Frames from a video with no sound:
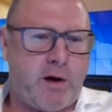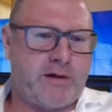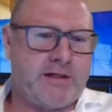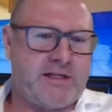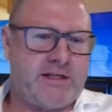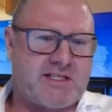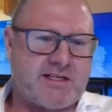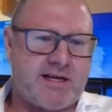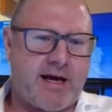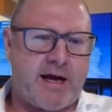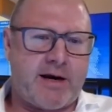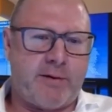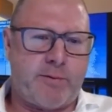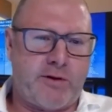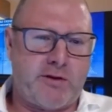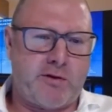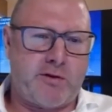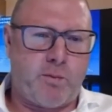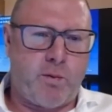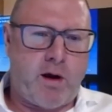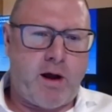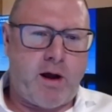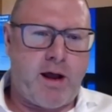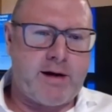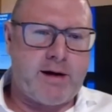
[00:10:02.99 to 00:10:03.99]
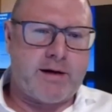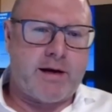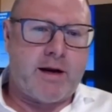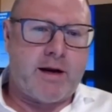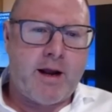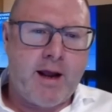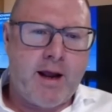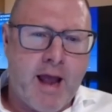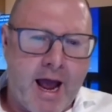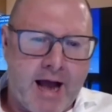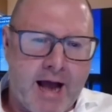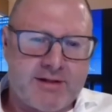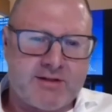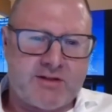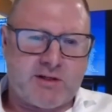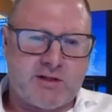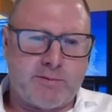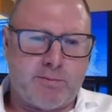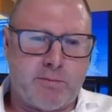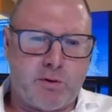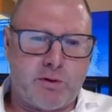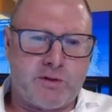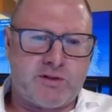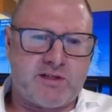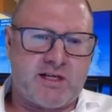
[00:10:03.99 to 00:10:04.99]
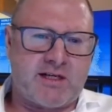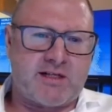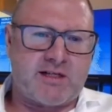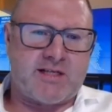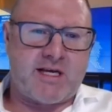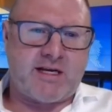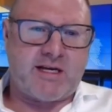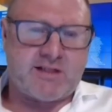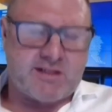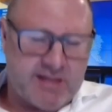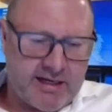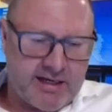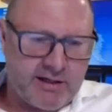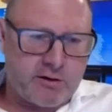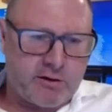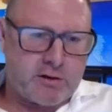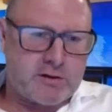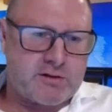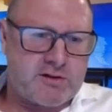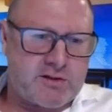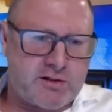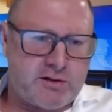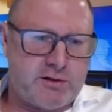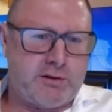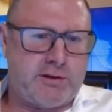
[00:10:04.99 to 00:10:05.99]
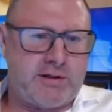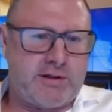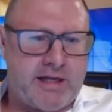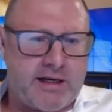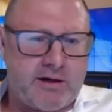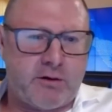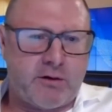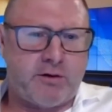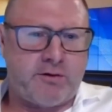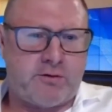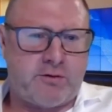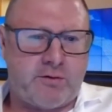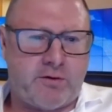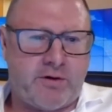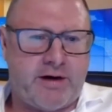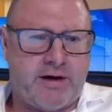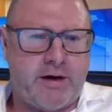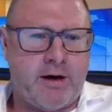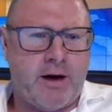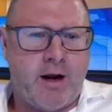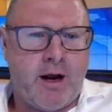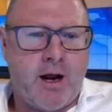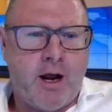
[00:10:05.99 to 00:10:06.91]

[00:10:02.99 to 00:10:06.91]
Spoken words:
You started with 1, had some more success, then got 2, then got 3.